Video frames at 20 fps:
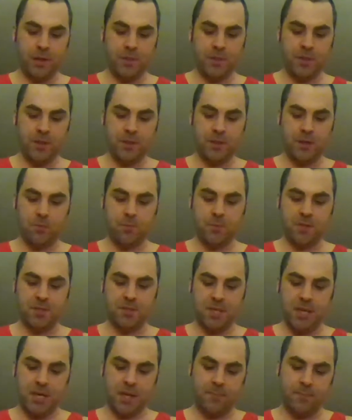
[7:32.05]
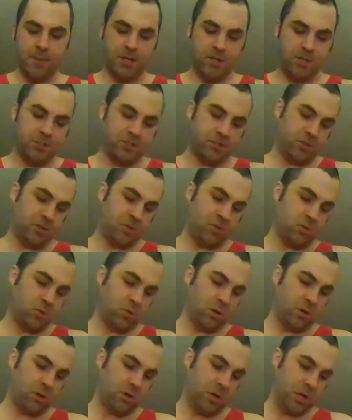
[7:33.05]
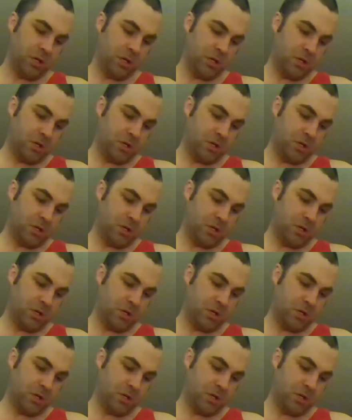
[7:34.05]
think that would be 10 matches in total.